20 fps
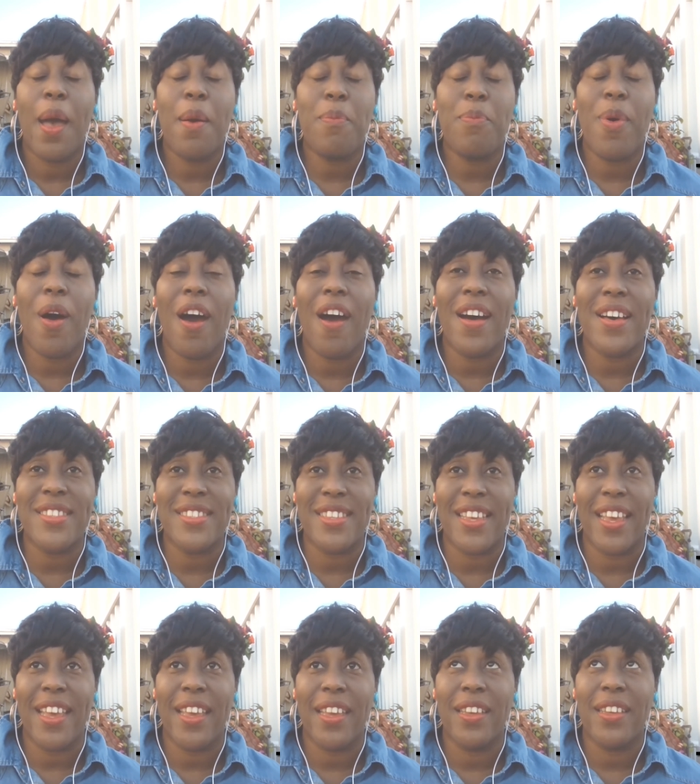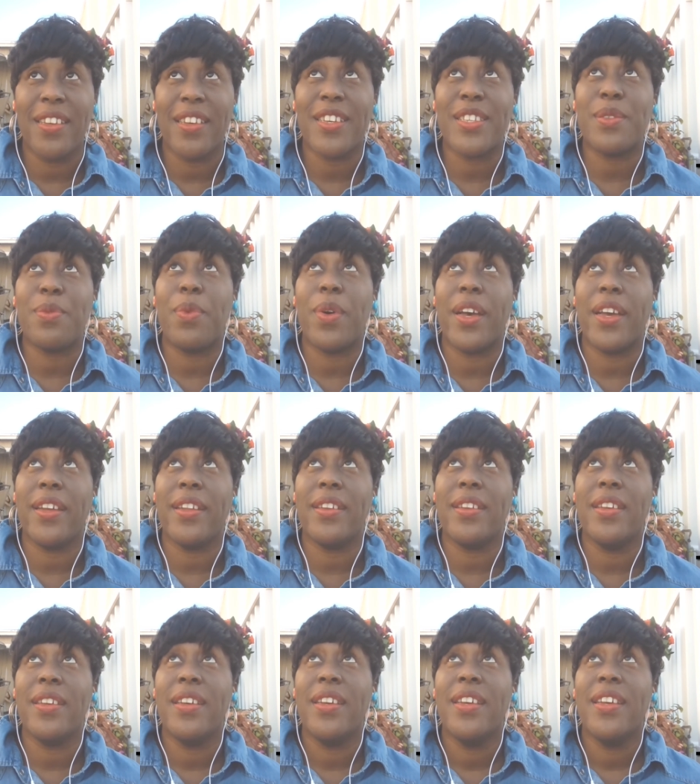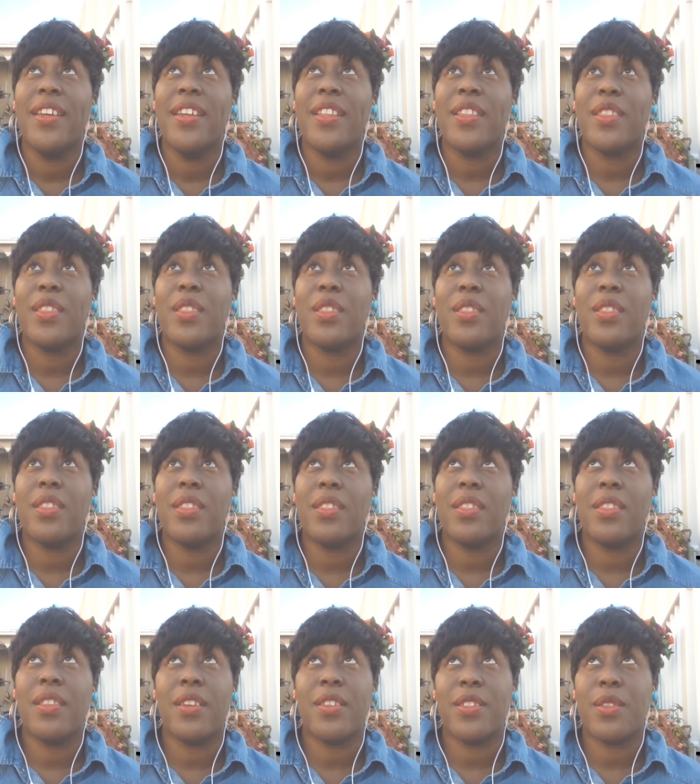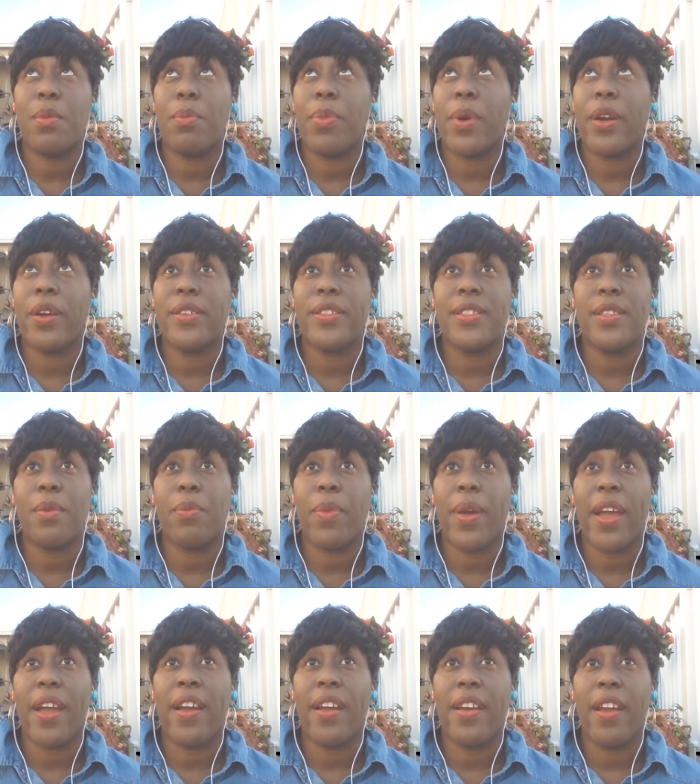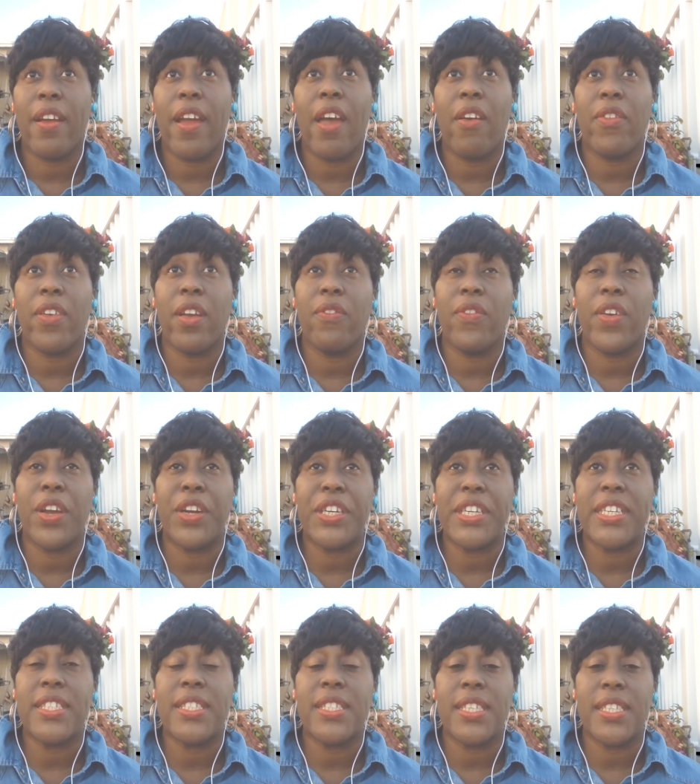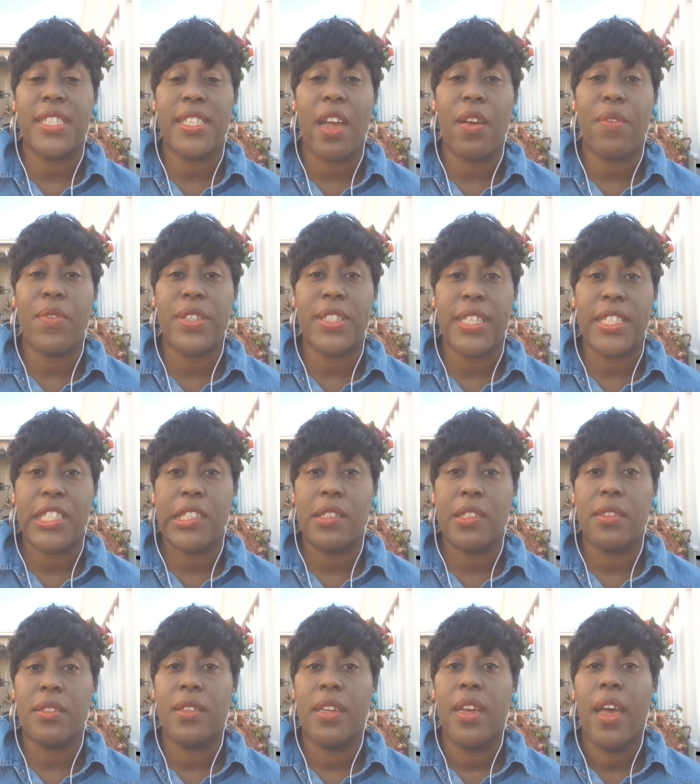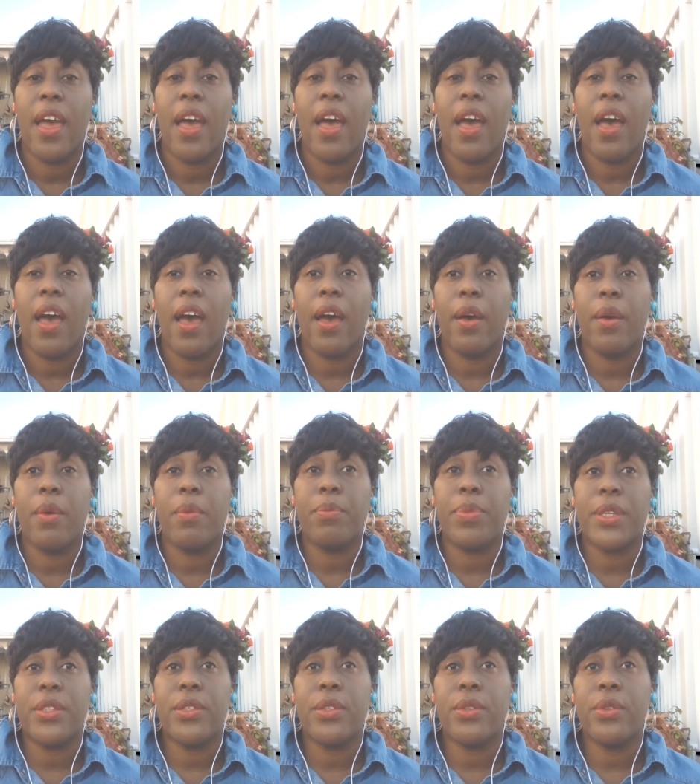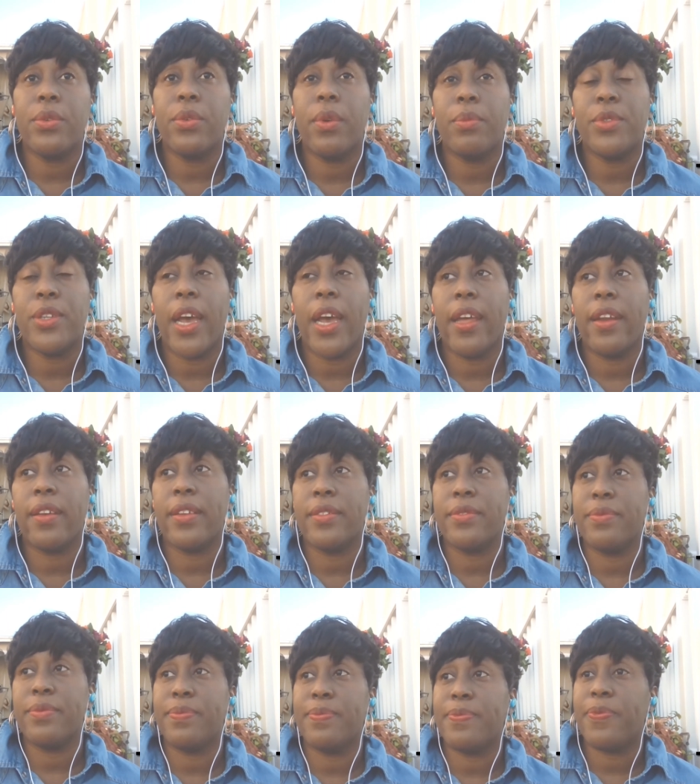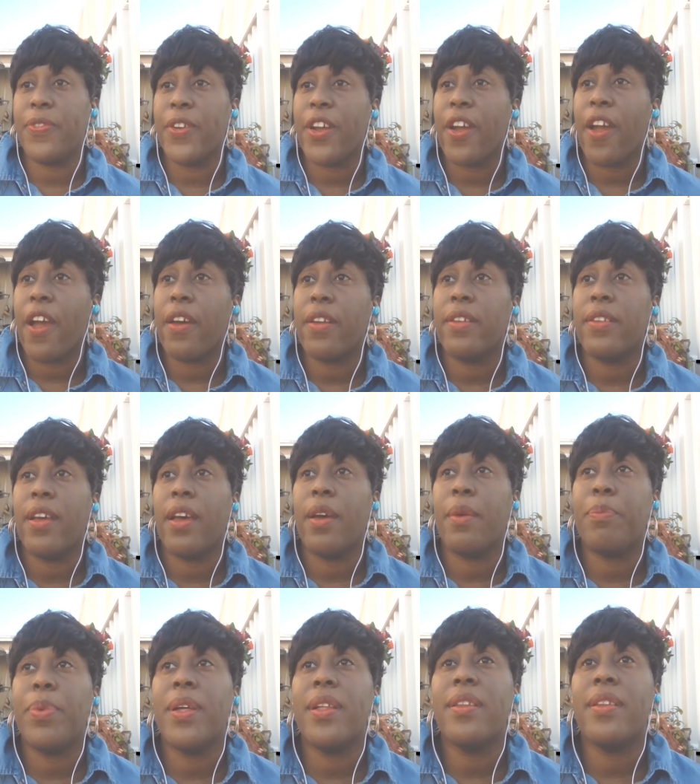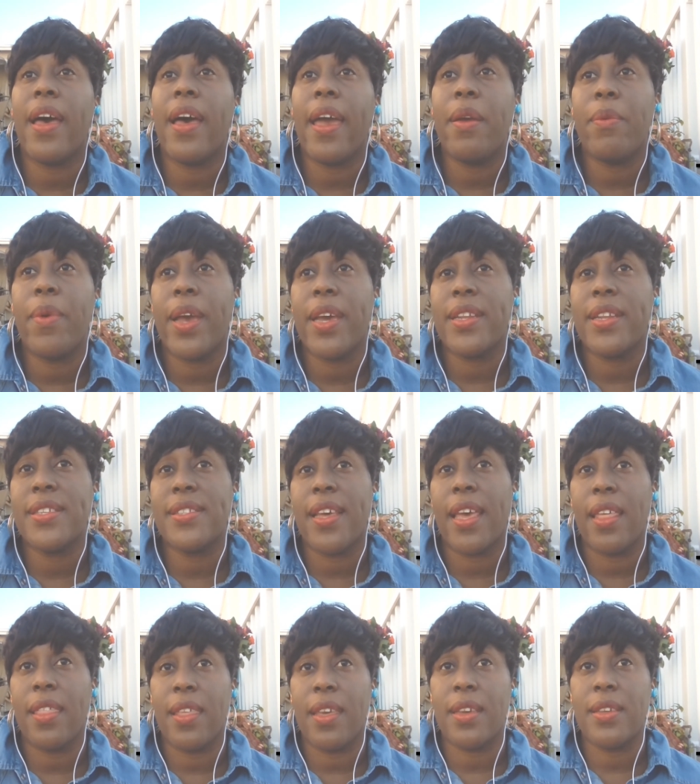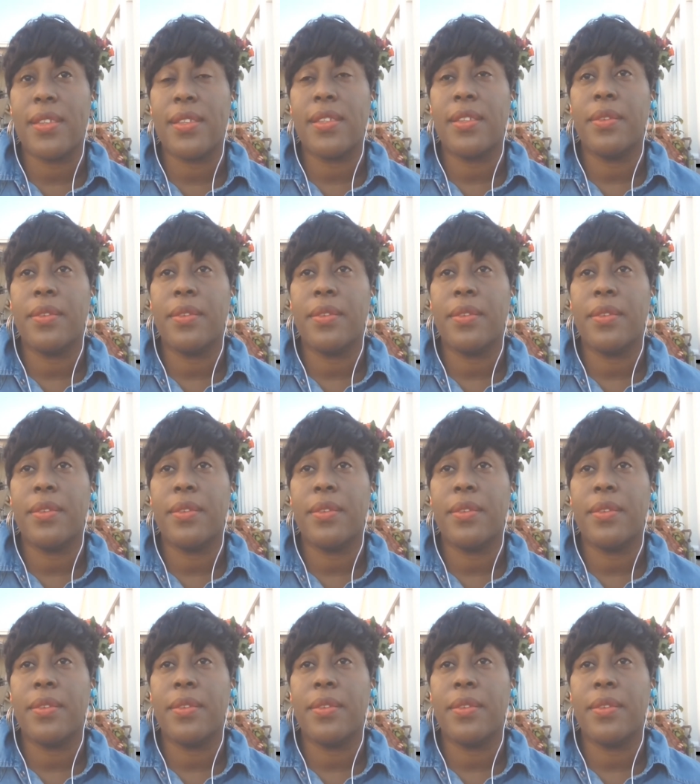pausing, because one, there's some birds somewhere and they're having a very intense conversation. But two, I'm trying to figure out a polite way to say this.